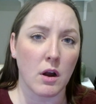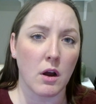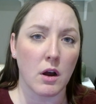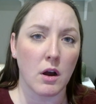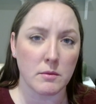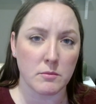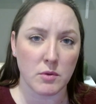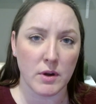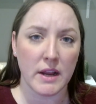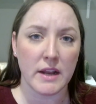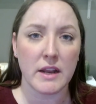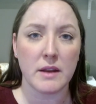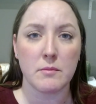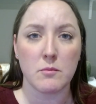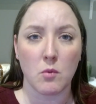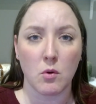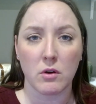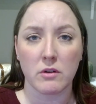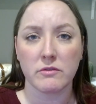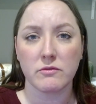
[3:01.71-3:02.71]
on brand and
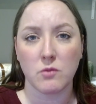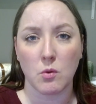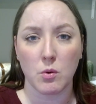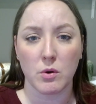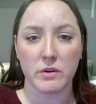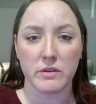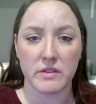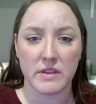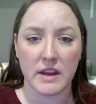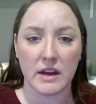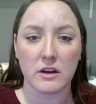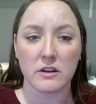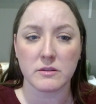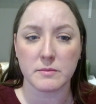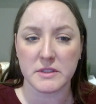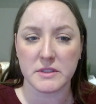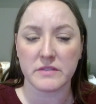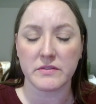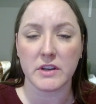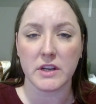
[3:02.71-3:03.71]
more for their
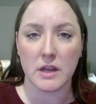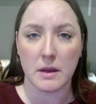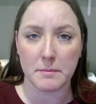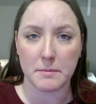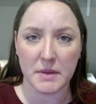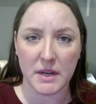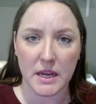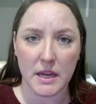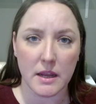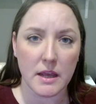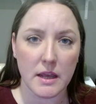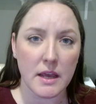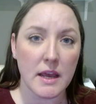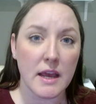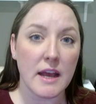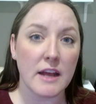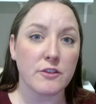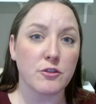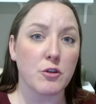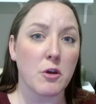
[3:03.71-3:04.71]
specific company.
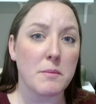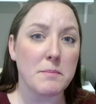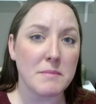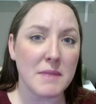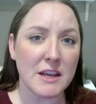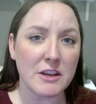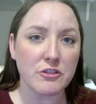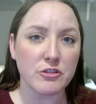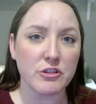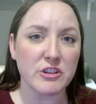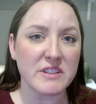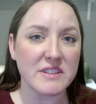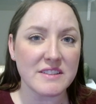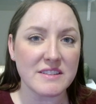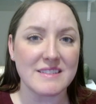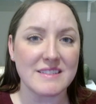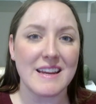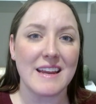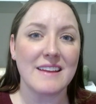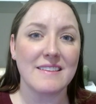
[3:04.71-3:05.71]
And so I make sure to
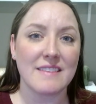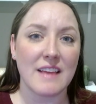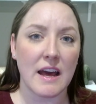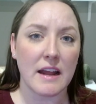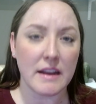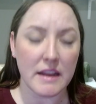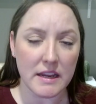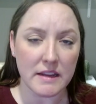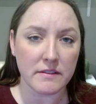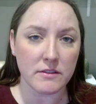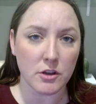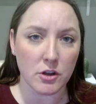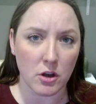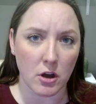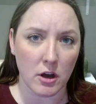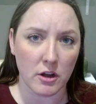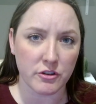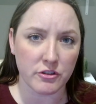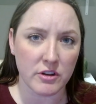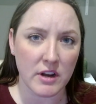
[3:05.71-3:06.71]
state that in the
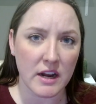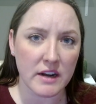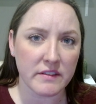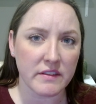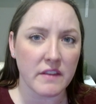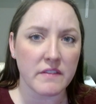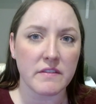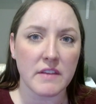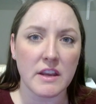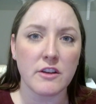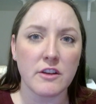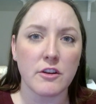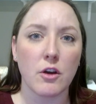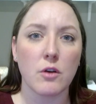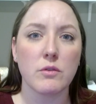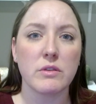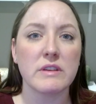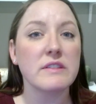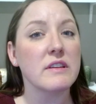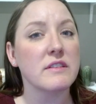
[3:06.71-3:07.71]
contract, that they know
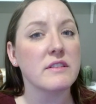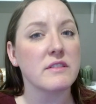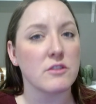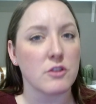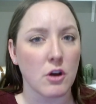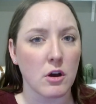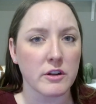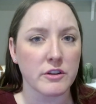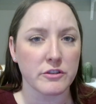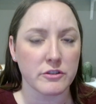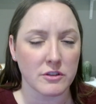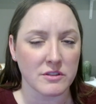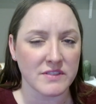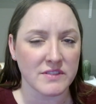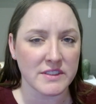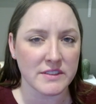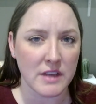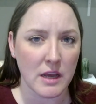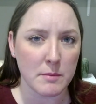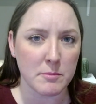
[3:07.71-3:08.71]
this is not a
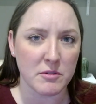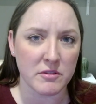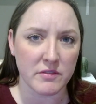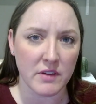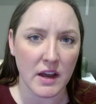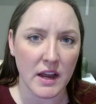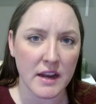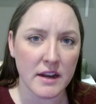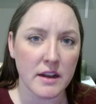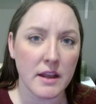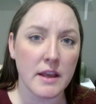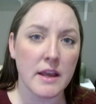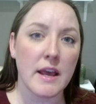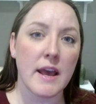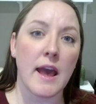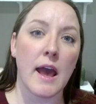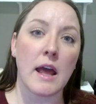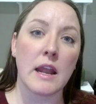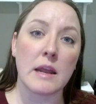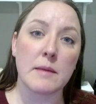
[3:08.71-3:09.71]
service I provide,
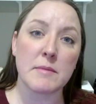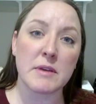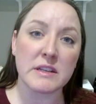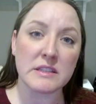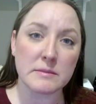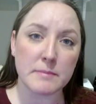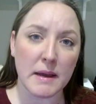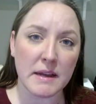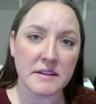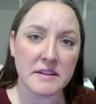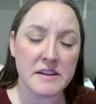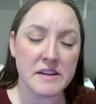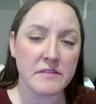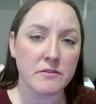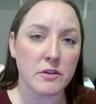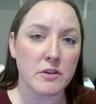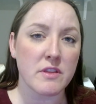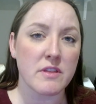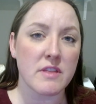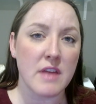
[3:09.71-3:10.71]
and I'm expecting
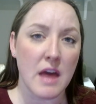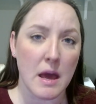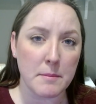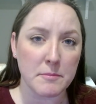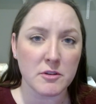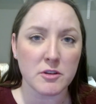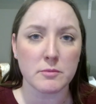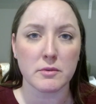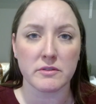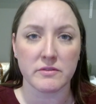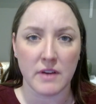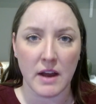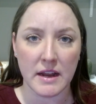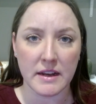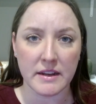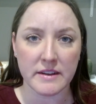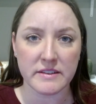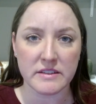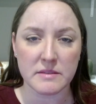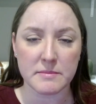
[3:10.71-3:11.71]
for them to
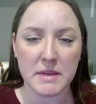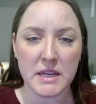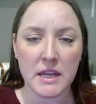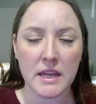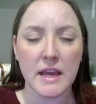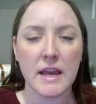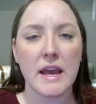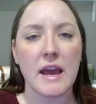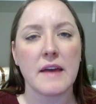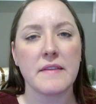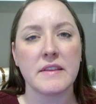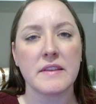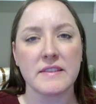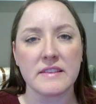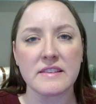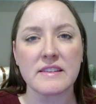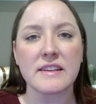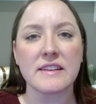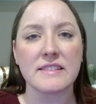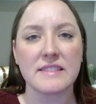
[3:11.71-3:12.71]
provide it to me, and this
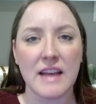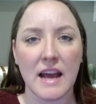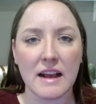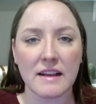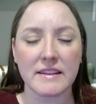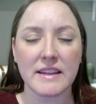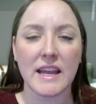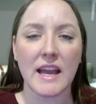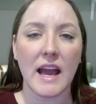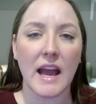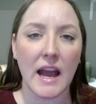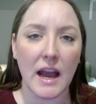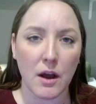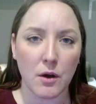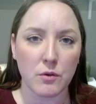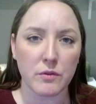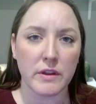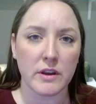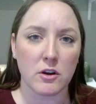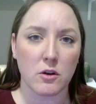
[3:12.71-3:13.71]
is exactly
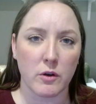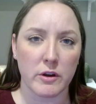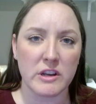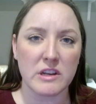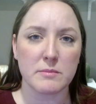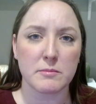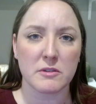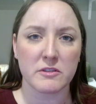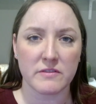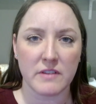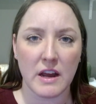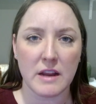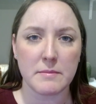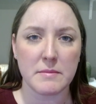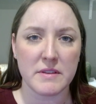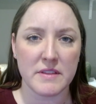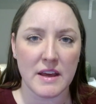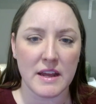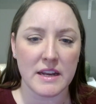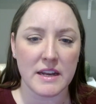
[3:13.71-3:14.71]
how they're going to provide
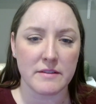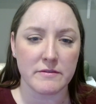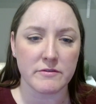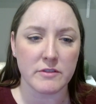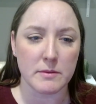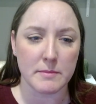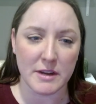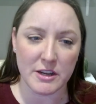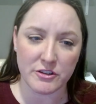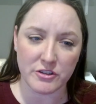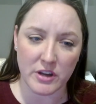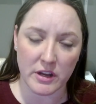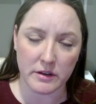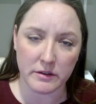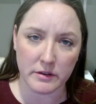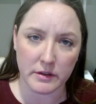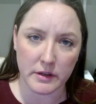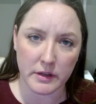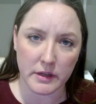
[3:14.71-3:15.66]
me that information.